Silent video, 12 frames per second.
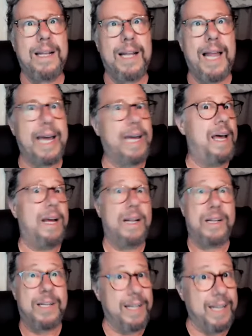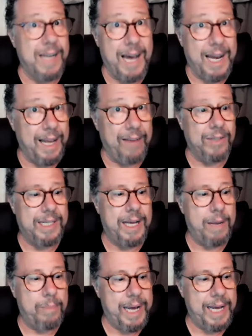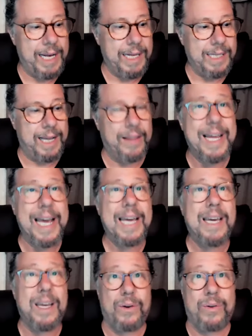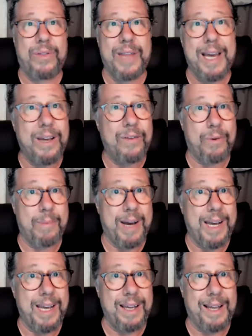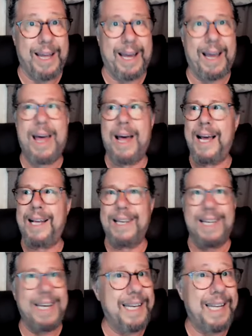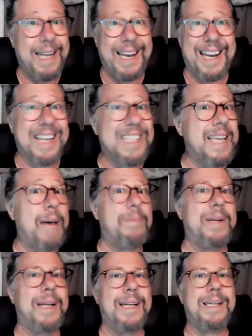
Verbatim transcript: Like to the nine level 10 pain and said, Thank you. Thank you for my healing, and leaned in and accepted